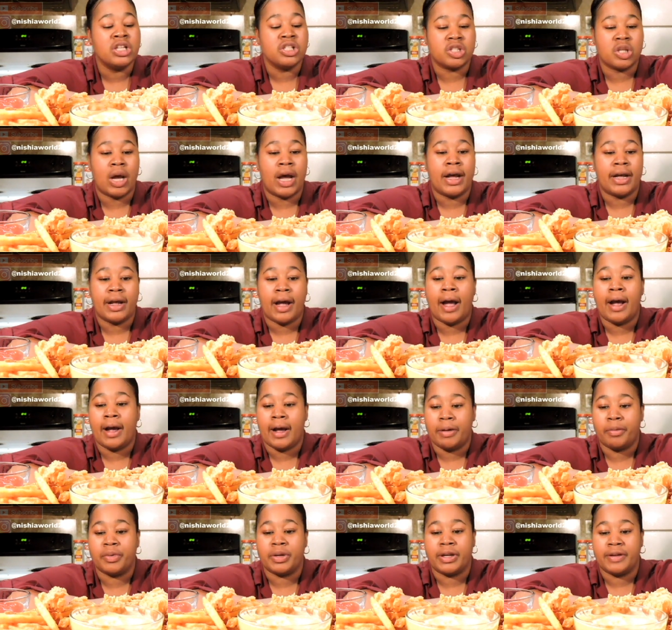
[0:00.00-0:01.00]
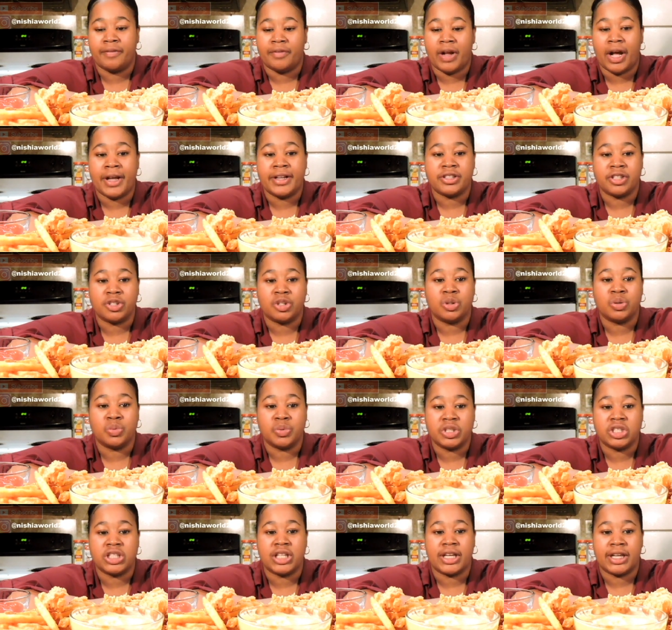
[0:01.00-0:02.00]
So I, I would advise that you
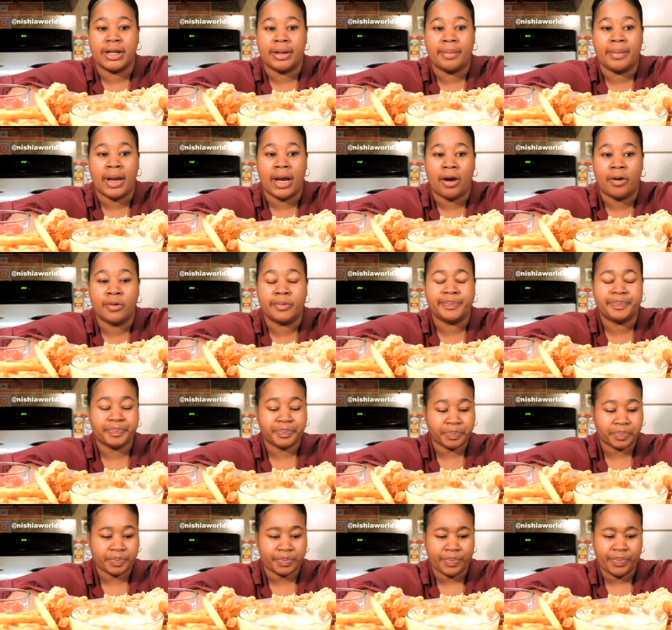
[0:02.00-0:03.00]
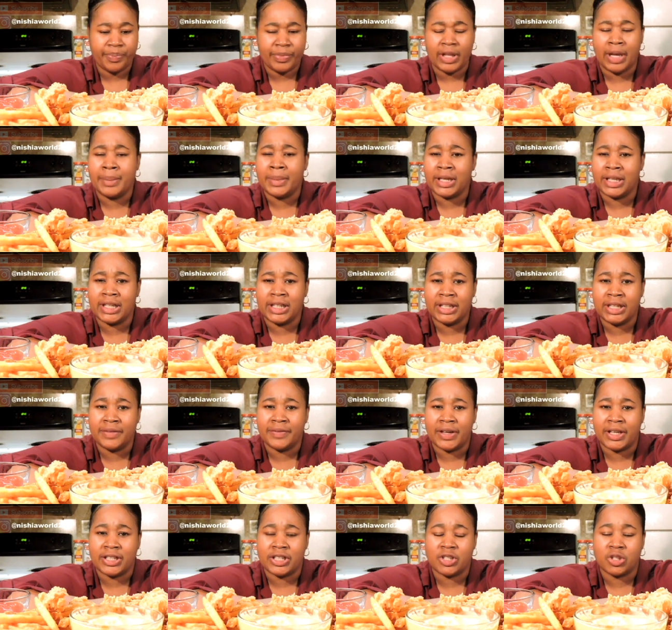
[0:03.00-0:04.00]
would check him out. I'm going to
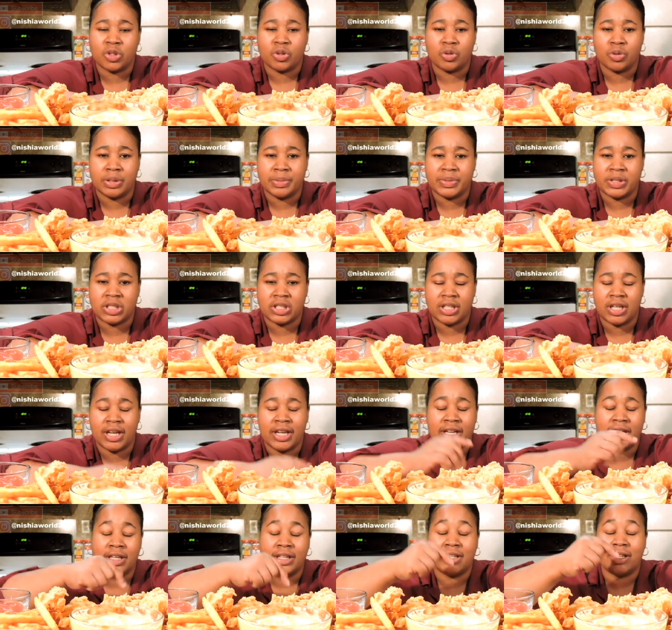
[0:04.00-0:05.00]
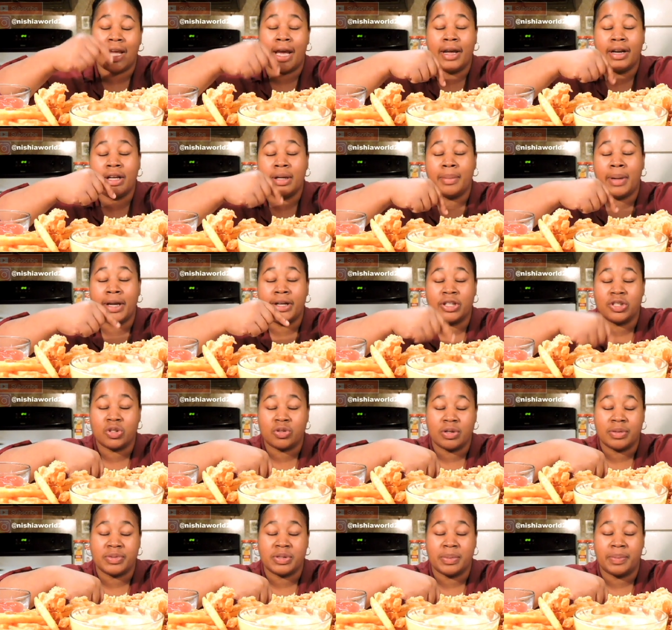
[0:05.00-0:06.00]
leave a description and down in my
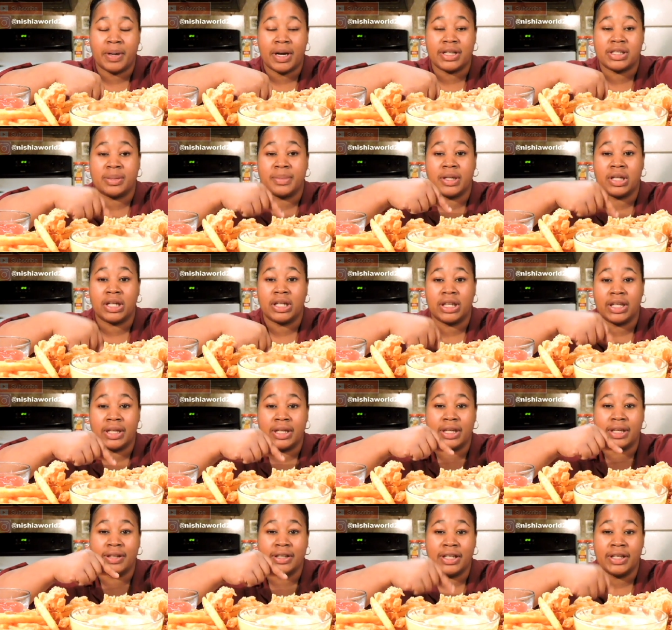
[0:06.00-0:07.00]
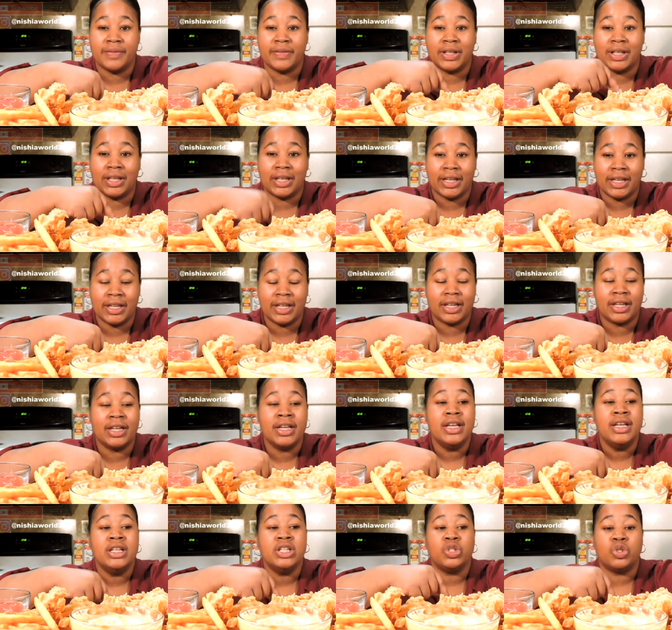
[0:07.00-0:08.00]
description box, I'm going to leave a link
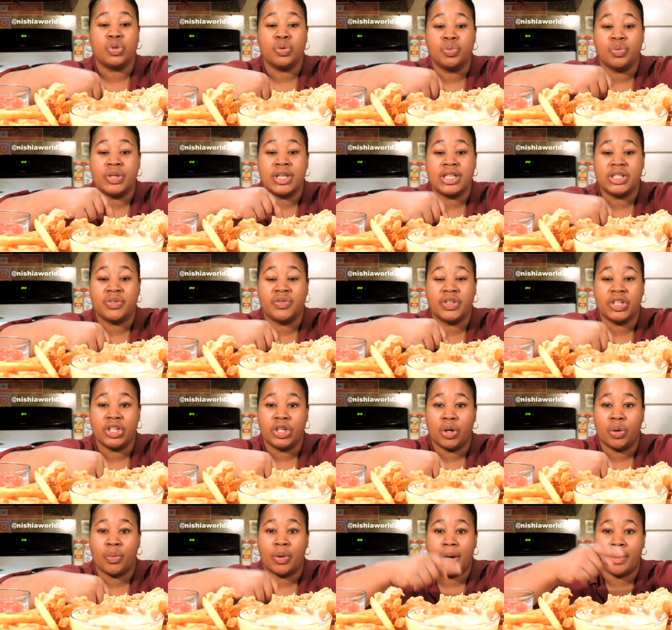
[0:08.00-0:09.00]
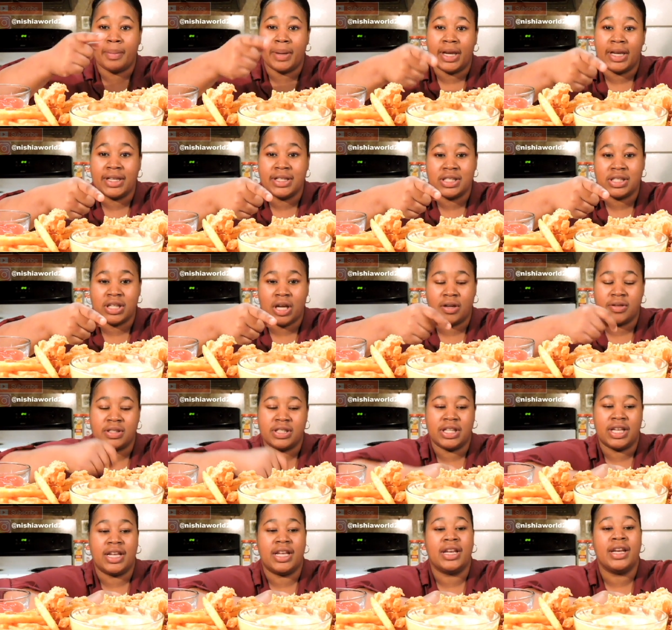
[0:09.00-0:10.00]
to his video where I made his
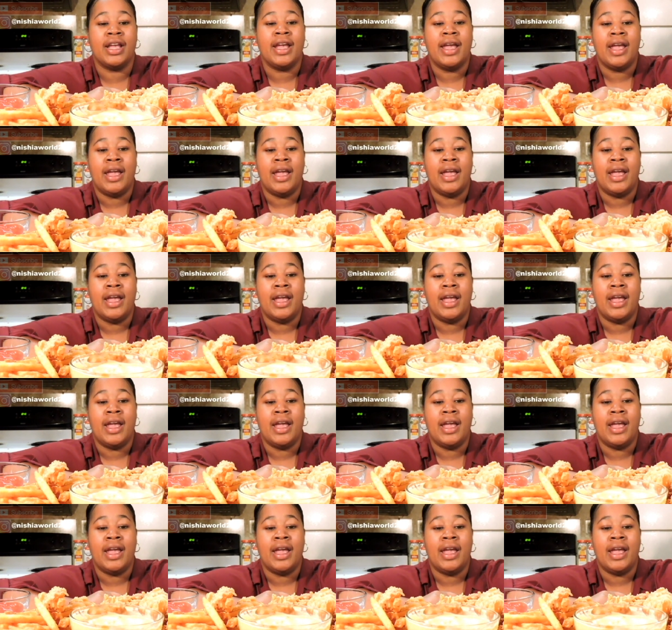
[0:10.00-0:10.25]
sauce at.